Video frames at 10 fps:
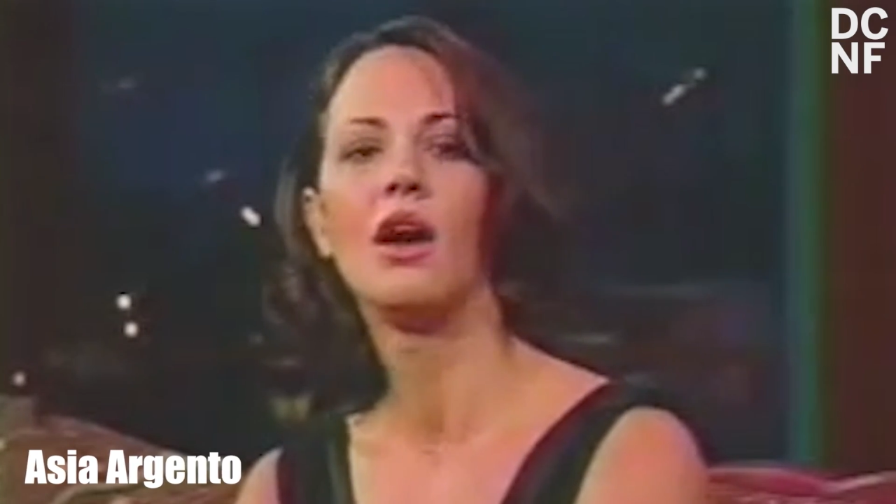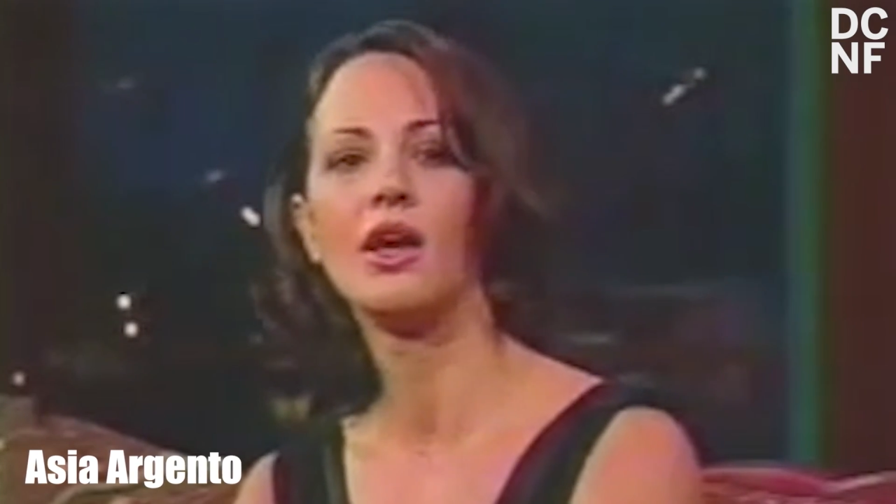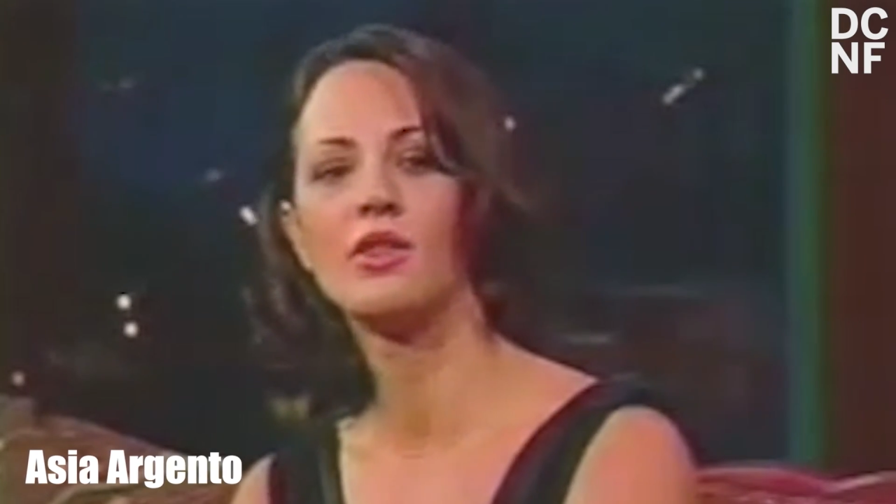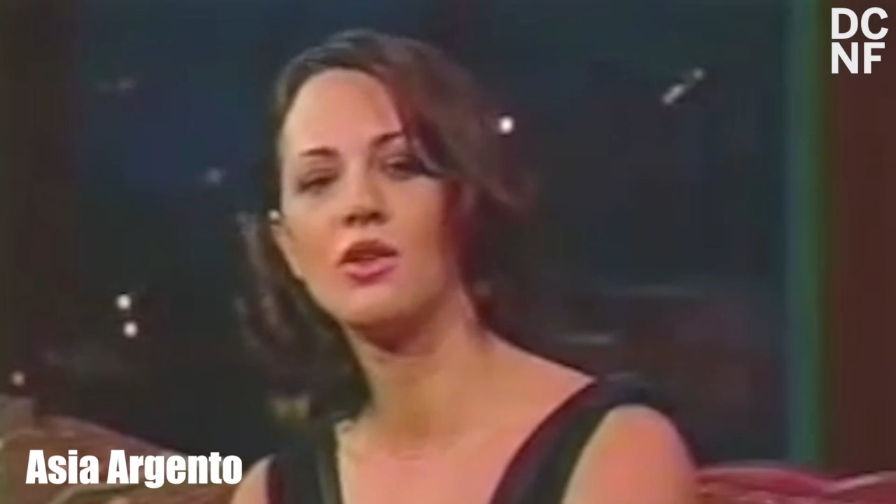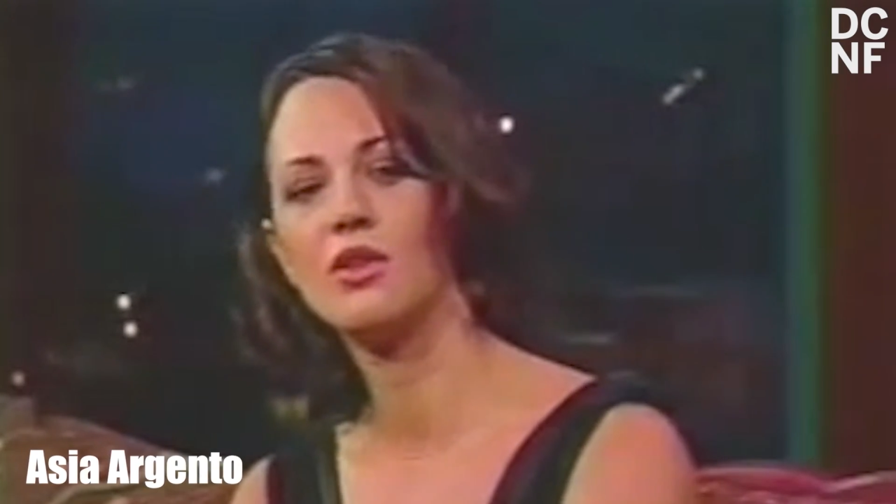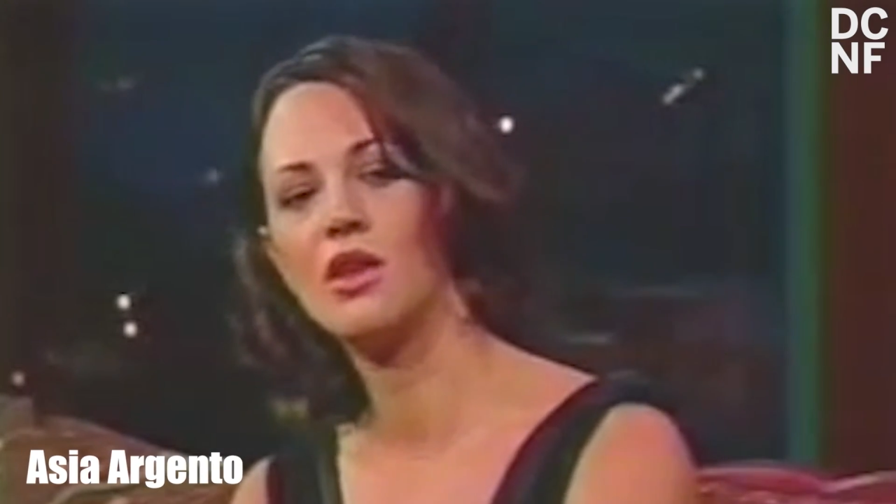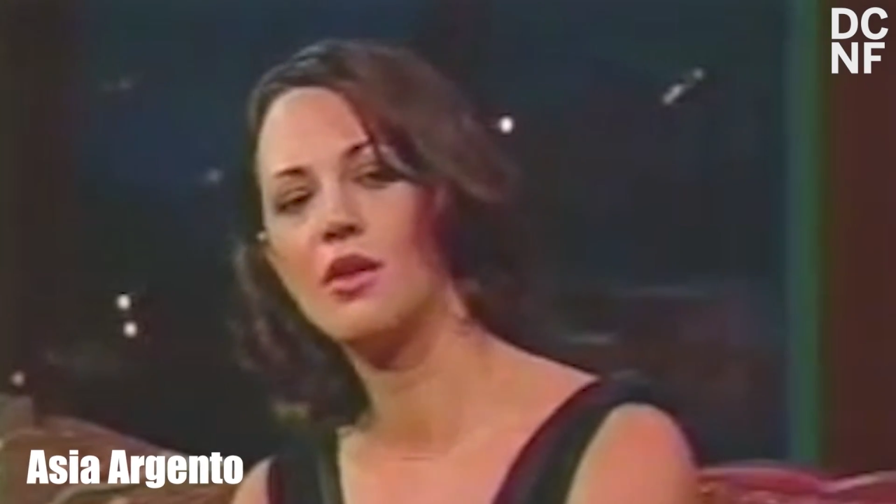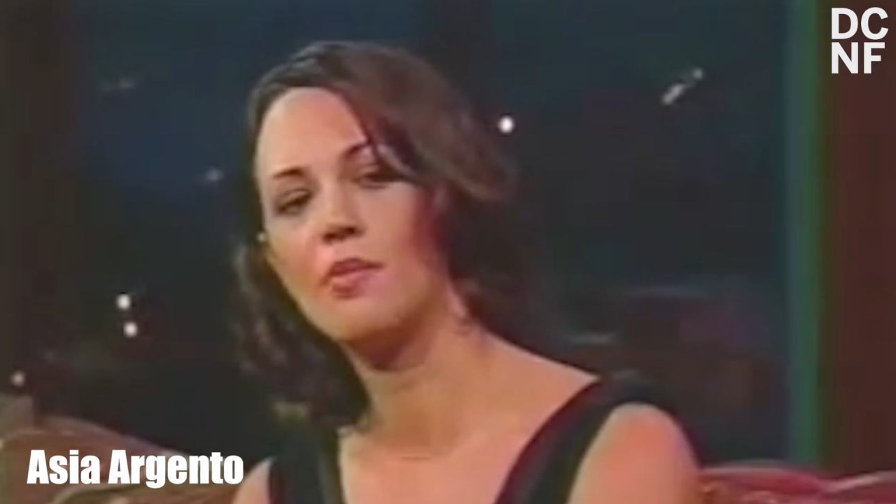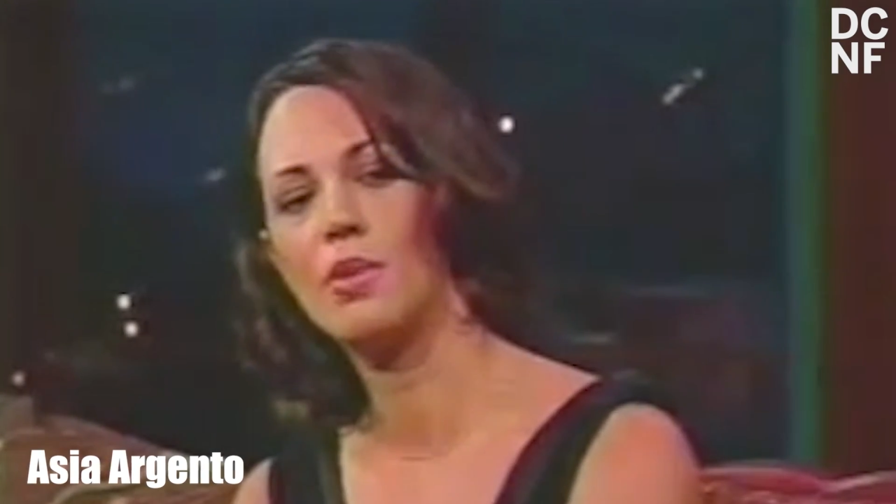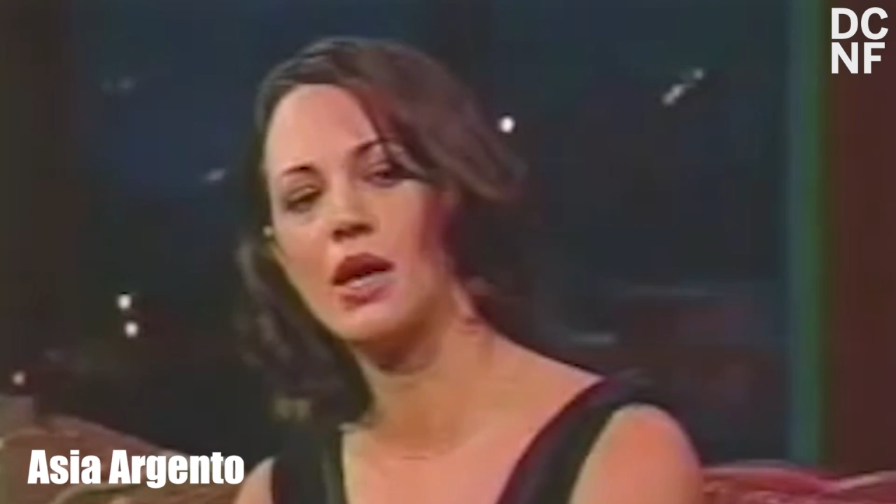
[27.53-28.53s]
I thought
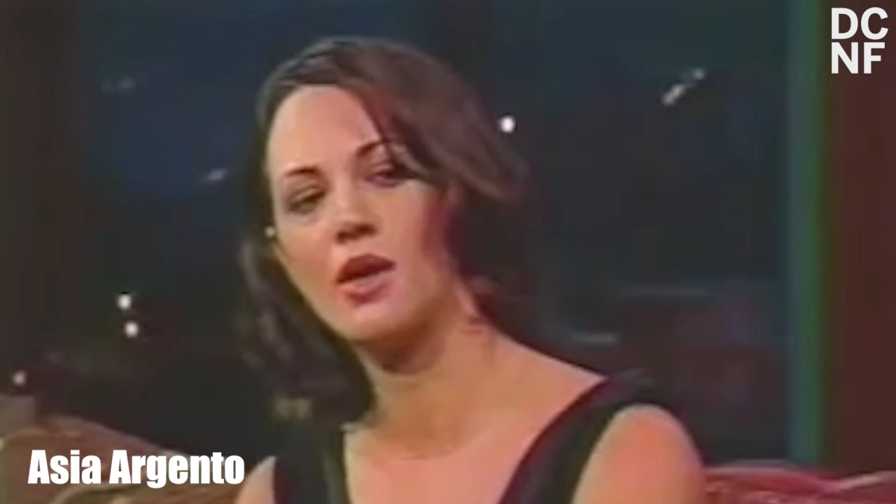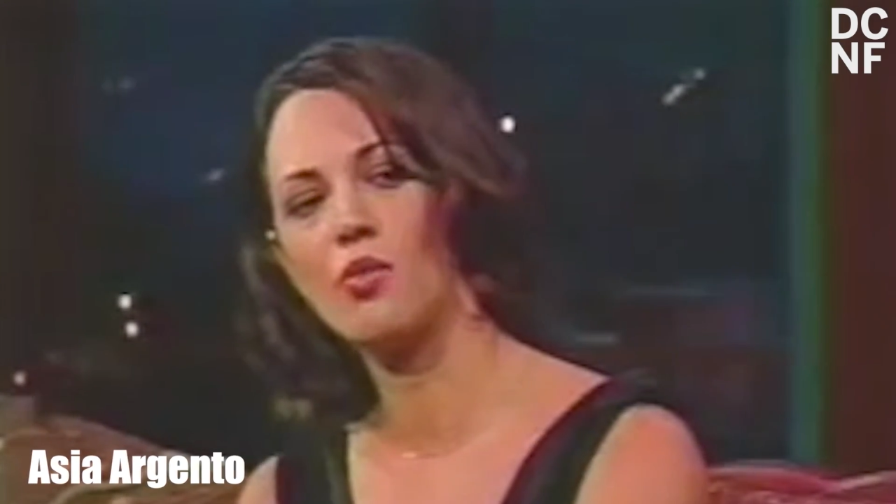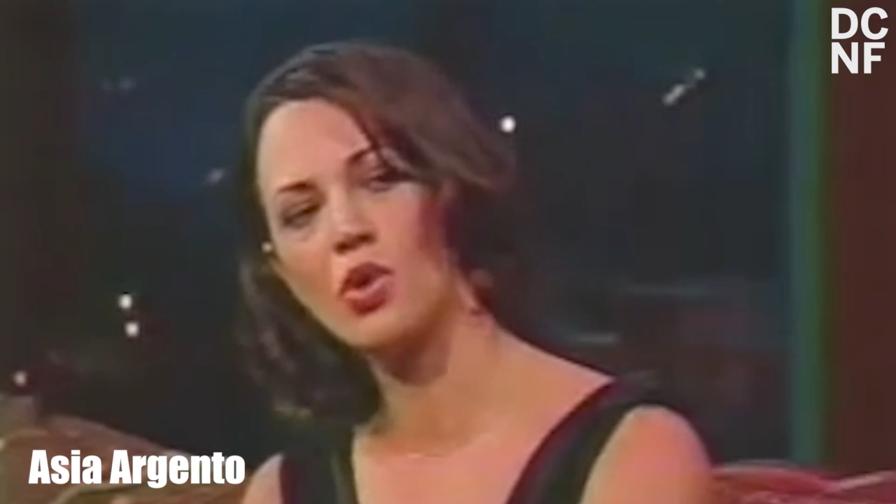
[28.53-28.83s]
that by